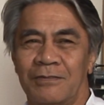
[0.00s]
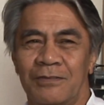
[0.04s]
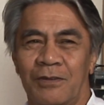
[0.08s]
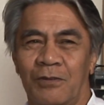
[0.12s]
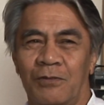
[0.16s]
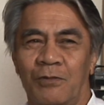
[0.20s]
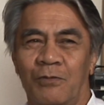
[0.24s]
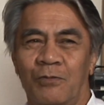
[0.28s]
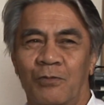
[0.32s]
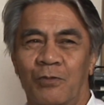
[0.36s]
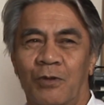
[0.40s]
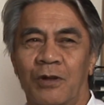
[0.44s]

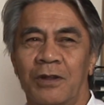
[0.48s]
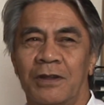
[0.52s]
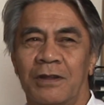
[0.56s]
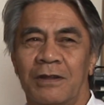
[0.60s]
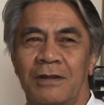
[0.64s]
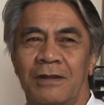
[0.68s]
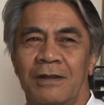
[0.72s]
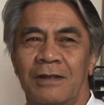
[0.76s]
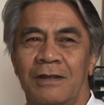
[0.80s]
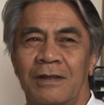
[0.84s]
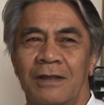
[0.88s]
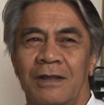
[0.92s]
Sort of, what
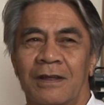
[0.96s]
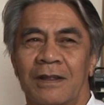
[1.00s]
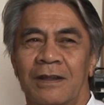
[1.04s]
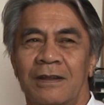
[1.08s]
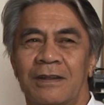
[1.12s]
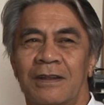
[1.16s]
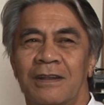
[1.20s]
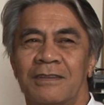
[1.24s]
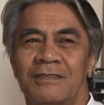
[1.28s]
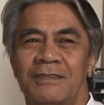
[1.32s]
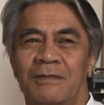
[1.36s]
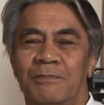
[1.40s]

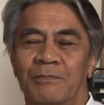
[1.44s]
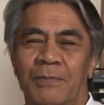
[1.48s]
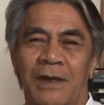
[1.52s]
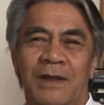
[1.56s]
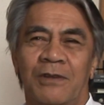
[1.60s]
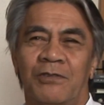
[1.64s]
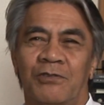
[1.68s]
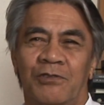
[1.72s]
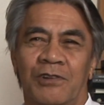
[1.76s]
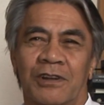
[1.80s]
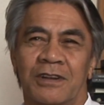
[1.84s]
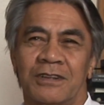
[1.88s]
does the
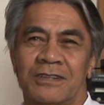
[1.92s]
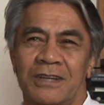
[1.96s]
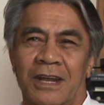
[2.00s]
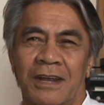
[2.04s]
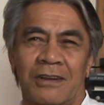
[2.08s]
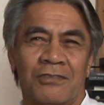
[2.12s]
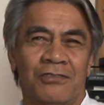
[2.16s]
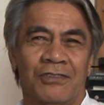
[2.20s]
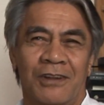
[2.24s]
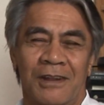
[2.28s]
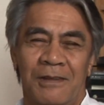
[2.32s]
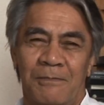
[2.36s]
Matrix
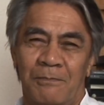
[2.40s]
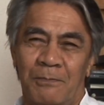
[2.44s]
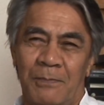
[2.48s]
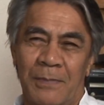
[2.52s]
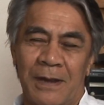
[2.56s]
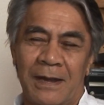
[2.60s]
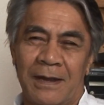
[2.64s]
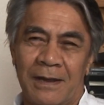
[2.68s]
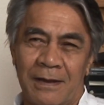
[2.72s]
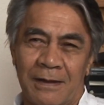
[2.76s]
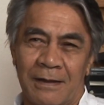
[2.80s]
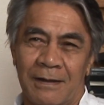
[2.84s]
actually
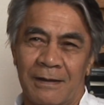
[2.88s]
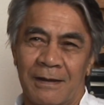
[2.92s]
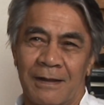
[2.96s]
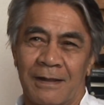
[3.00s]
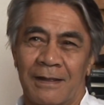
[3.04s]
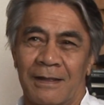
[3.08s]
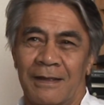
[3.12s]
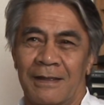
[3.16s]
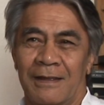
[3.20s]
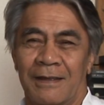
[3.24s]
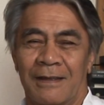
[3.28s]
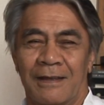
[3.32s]
mean?
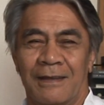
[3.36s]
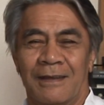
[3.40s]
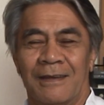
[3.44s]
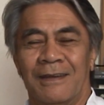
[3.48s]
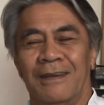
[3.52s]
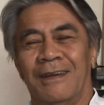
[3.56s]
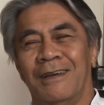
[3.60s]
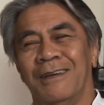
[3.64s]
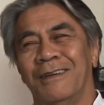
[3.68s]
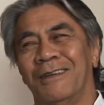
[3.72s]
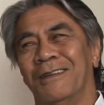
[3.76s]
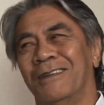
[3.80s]

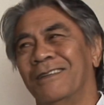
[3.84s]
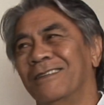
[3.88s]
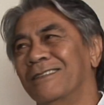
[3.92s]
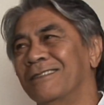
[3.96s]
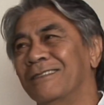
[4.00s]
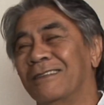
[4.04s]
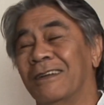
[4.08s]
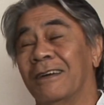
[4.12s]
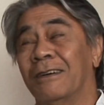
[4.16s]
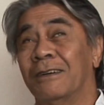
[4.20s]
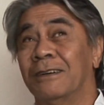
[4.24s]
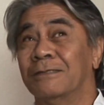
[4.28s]

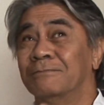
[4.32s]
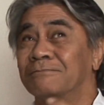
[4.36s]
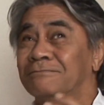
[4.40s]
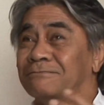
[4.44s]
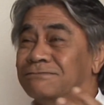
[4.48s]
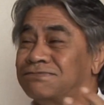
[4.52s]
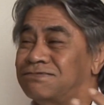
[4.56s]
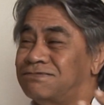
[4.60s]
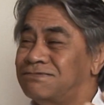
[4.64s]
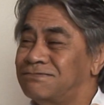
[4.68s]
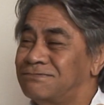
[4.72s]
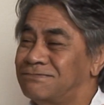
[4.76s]

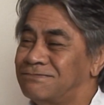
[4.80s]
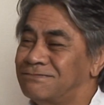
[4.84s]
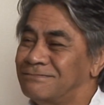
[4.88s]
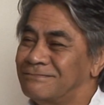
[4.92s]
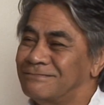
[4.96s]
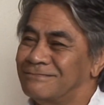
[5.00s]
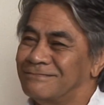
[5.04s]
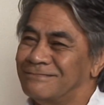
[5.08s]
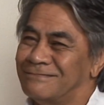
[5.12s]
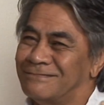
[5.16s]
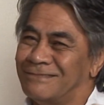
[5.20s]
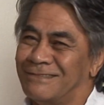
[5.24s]

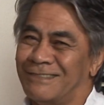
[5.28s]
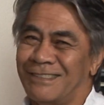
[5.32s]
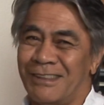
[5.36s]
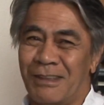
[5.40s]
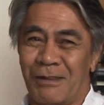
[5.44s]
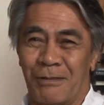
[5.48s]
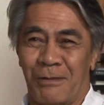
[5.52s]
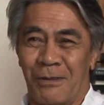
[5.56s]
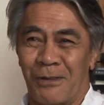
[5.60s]
You